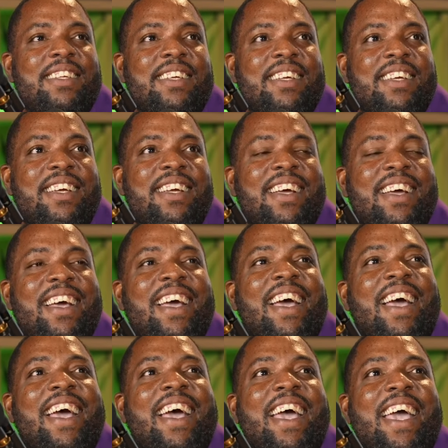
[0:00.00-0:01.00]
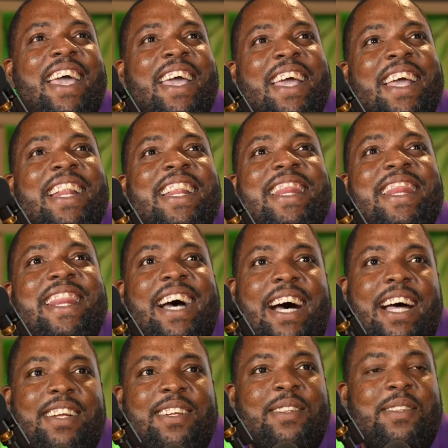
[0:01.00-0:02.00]
to take them on like you know. In
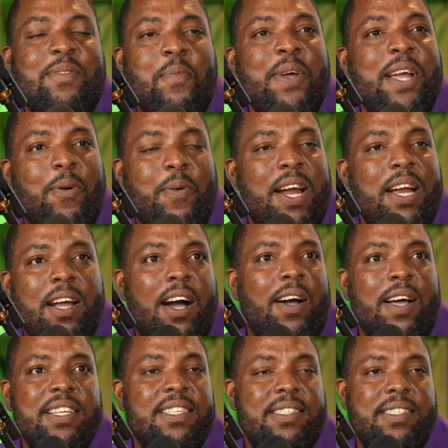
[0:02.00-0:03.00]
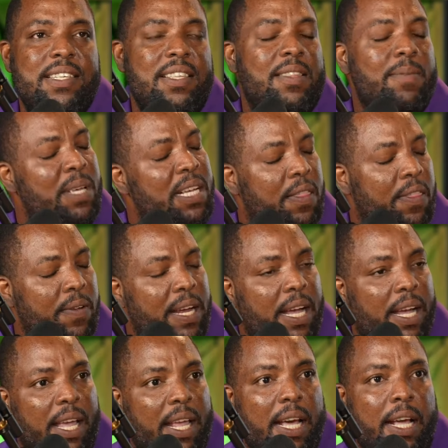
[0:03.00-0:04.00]
that, we're, we're not going to see the big three
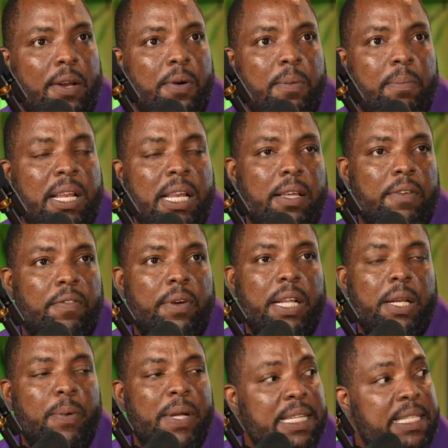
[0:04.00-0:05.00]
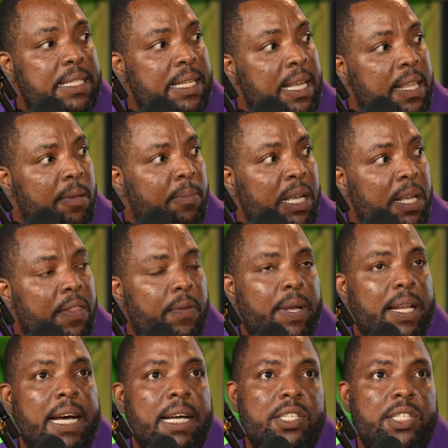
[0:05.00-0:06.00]
again. I don't believe we'll we'll see the big
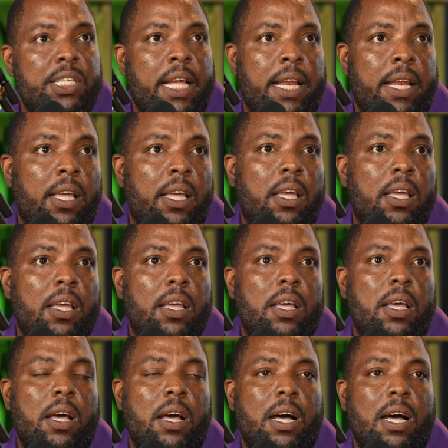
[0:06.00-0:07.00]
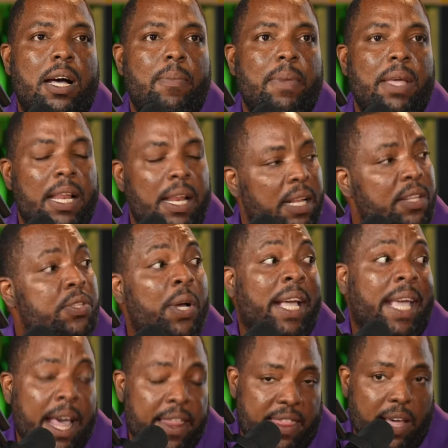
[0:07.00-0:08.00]
three. That's Shelley. Um, together.
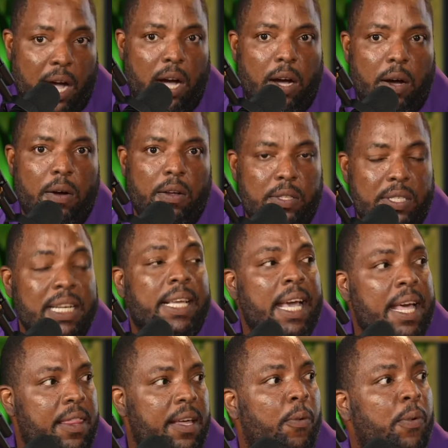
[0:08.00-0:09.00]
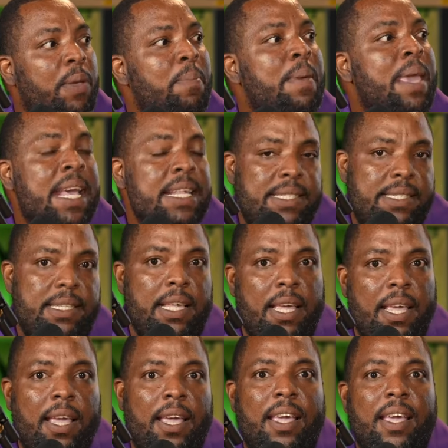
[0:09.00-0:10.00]
Together. Together. We may
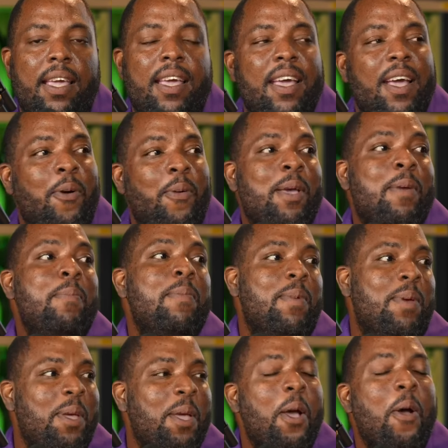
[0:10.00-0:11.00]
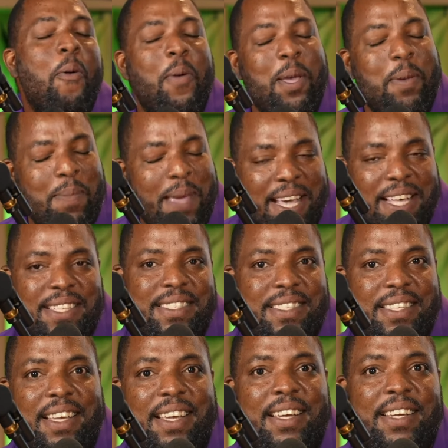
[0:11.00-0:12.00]
see. Choose we, your words carefully. We may
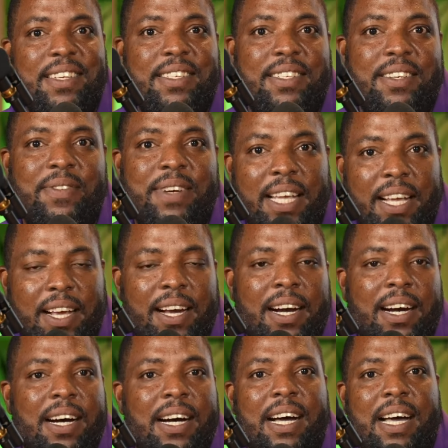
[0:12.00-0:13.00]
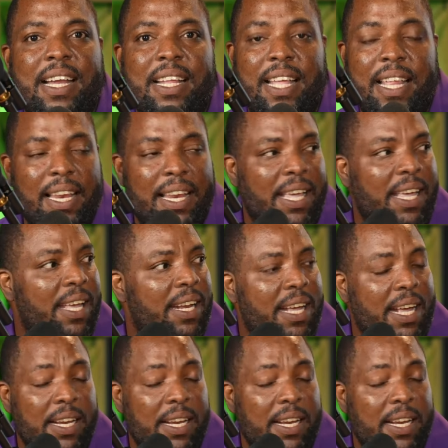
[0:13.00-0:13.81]
see Shericka and Elaine and